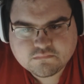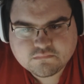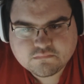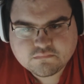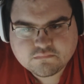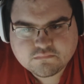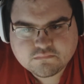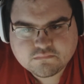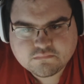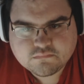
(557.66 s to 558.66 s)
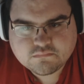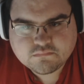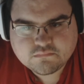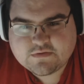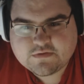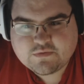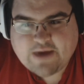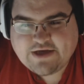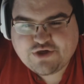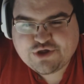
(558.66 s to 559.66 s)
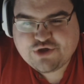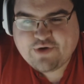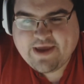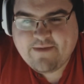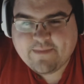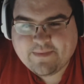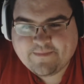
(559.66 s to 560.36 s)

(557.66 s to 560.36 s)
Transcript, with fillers: This one agreed. Why'd you show him?